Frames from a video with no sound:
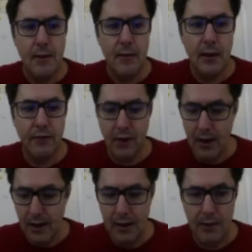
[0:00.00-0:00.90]
if
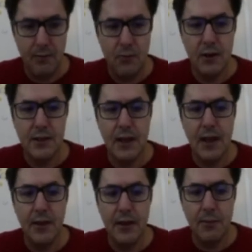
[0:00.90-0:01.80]
I were to
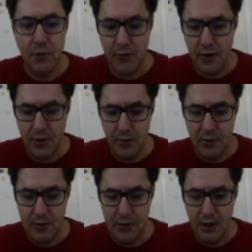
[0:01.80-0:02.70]
count the number of
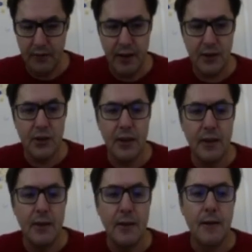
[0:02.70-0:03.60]
records, I've actually
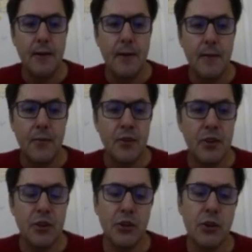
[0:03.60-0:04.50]

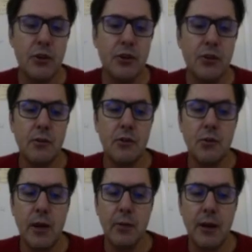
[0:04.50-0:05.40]
just used
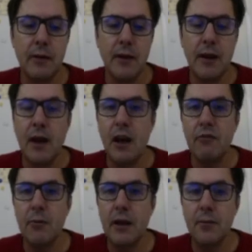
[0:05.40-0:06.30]
21.5
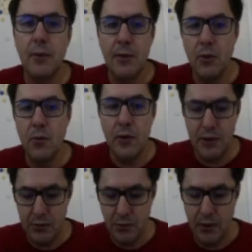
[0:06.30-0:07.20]
million people,
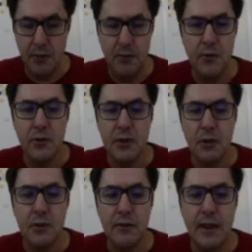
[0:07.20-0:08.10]
which were the
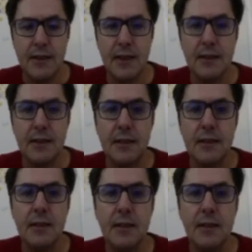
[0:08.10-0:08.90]
results of that census.